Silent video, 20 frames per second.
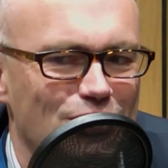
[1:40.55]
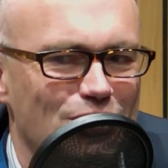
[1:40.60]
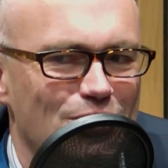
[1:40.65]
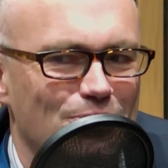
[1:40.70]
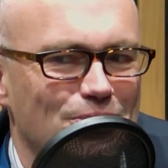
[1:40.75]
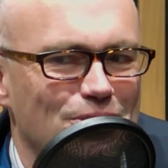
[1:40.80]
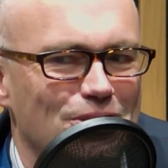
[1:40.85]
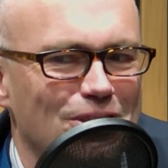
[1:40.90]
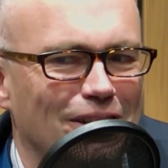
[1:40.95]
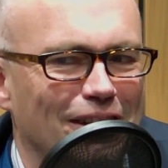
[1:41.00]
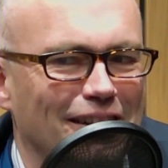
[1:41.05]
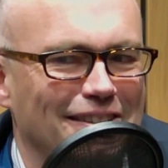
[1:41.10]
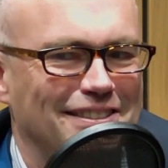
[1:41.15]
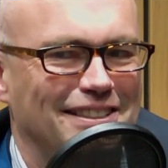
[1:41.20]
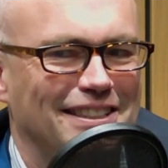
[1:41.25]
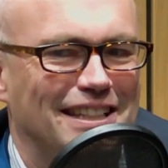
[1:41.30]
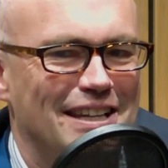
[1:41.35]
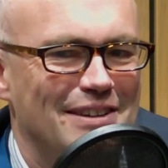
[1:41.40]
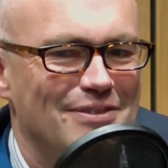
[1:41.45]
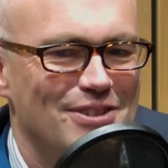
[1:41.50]
So would you like to
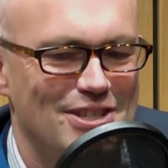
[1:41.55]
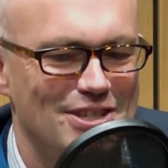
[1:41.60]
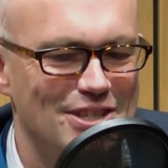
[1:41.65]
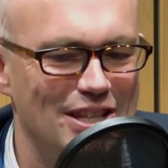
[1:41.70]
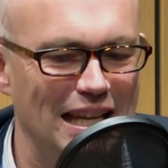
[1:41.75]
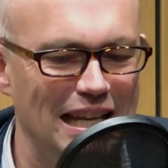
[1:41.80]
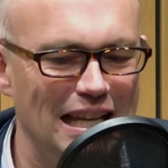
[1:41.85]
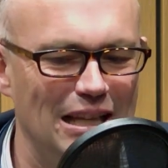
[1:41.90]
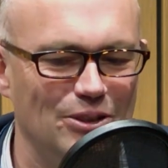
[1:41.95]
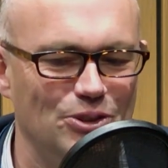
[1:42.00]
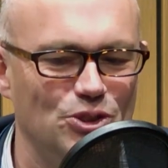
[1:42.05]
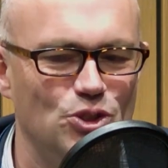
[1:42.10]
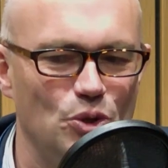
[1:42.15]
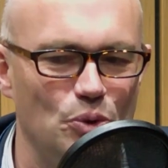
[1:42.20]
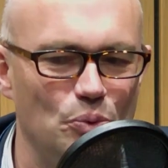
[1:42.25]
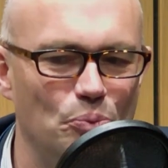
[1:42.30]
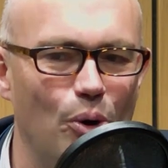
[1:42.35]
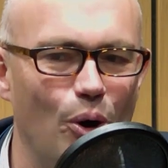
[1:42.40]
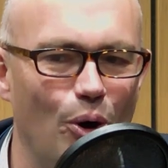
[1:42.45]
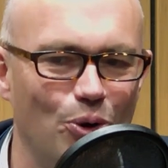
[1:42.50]
give us the little sort
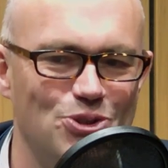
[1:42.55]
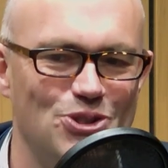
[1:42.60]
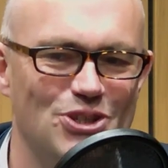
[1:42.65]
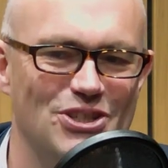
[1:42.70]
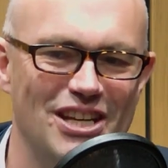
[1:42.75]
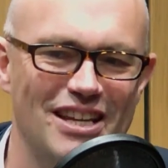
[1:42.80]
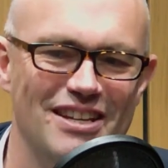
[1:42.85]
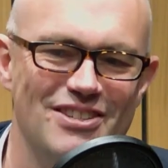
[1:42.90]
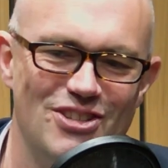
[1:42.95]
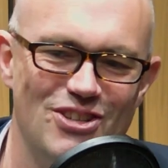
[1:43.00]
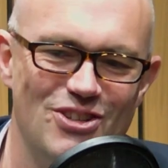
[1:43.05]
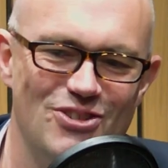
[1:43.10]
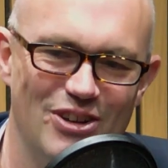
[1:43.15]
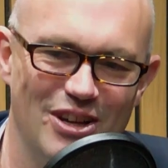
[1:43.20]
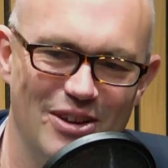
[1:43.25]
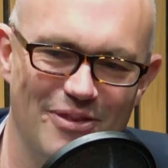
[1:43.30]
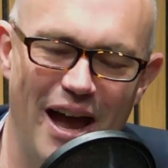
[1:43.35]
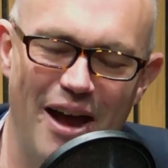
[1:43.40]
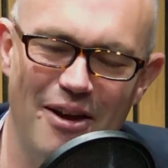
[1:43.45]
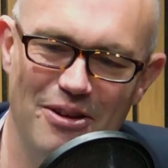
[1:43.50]
of potted history
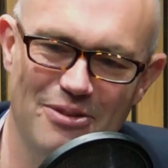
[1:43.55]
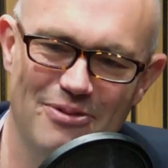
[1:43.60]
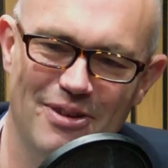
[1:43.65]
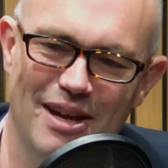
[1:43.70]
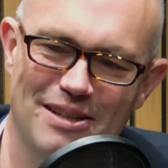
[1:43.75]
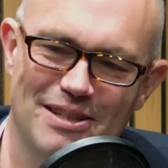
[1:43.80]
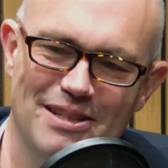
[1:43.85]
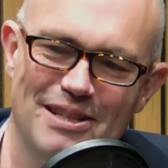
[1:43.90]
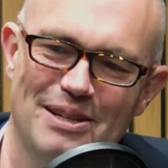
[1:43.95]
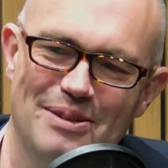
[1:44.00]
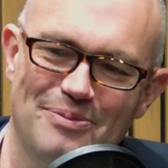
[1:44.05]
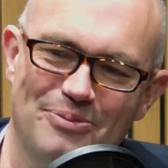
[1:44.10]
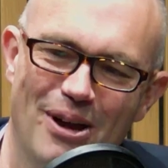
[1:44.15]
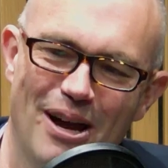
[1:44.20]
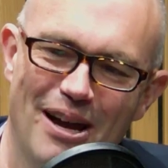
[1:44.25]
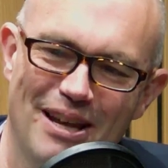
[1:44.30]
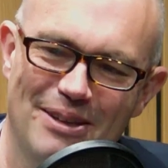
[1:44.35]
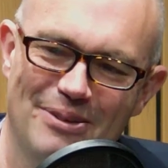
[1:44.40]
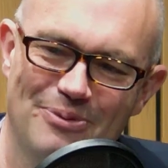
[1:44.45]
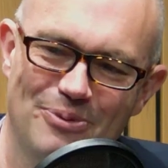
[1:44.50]
of how you've ended up
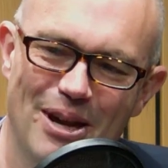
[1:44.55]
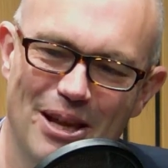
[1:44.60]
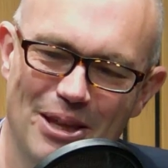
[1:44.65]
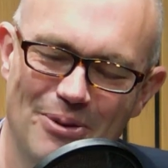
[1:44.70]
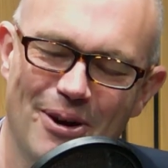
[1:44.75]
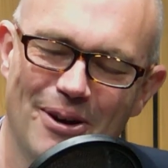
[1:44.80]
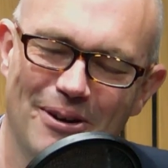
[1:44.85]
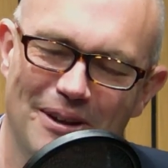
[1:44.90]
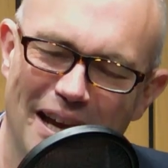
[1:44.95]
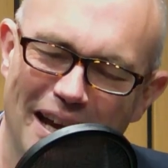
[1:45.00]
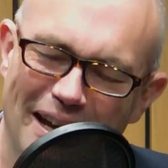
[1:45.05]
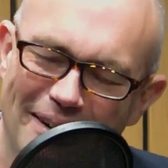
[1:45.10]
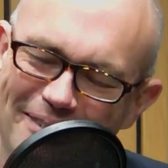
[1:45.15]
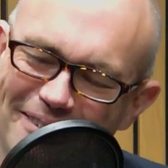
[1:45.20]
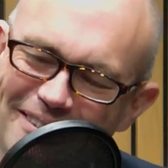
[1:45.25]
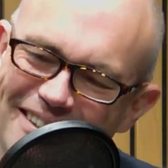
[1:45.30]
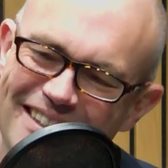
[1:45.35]
where you are now?